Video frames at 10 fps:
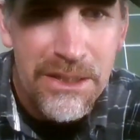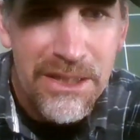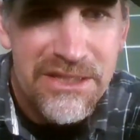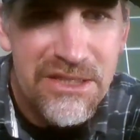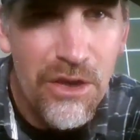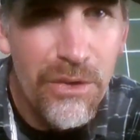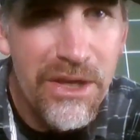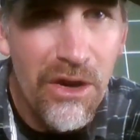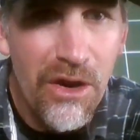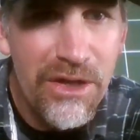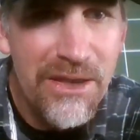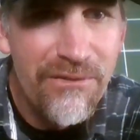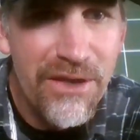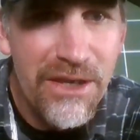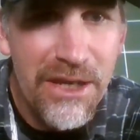let's go here. I'll
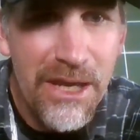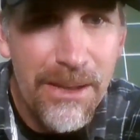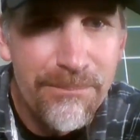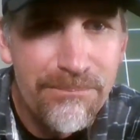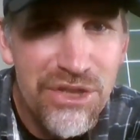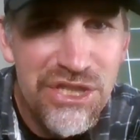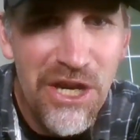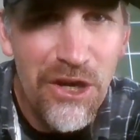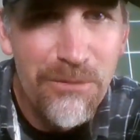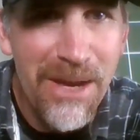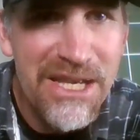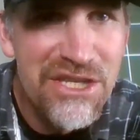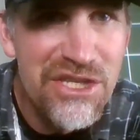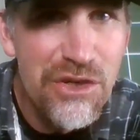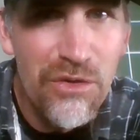even um, share my
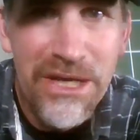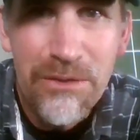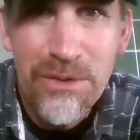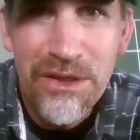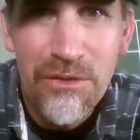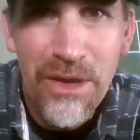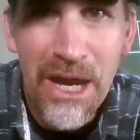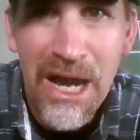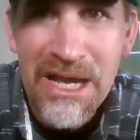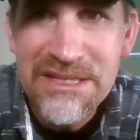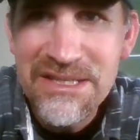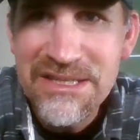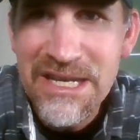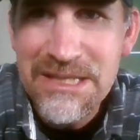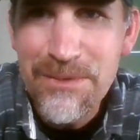screen with you guys. This
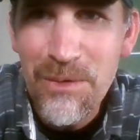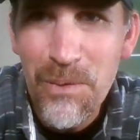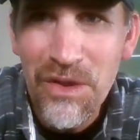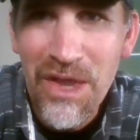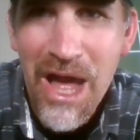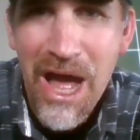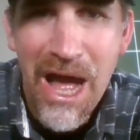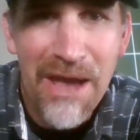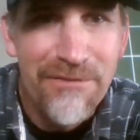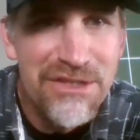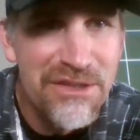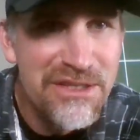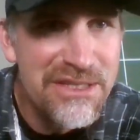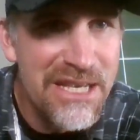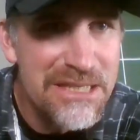takes me, we're live, so
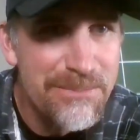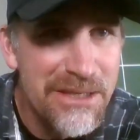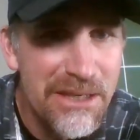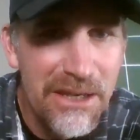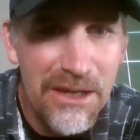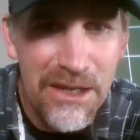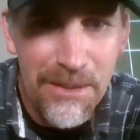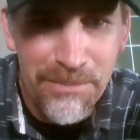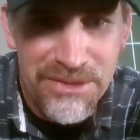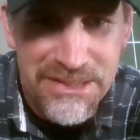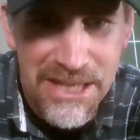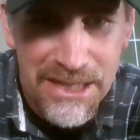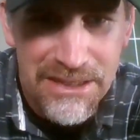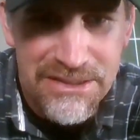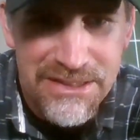this takes me a, a couple
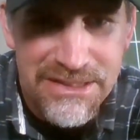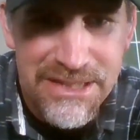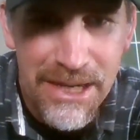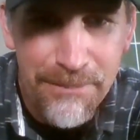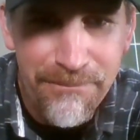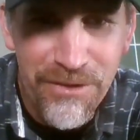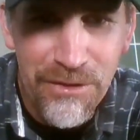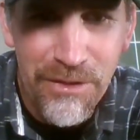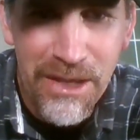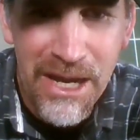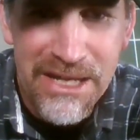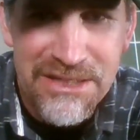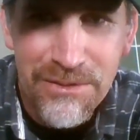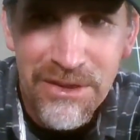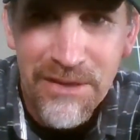seconds to set up for you
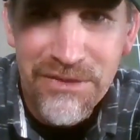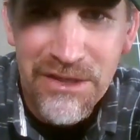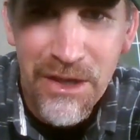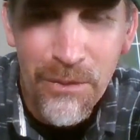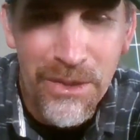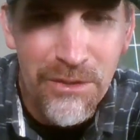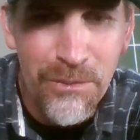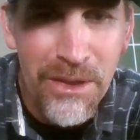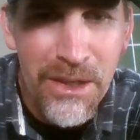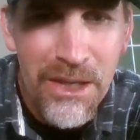guys. Would love to know what you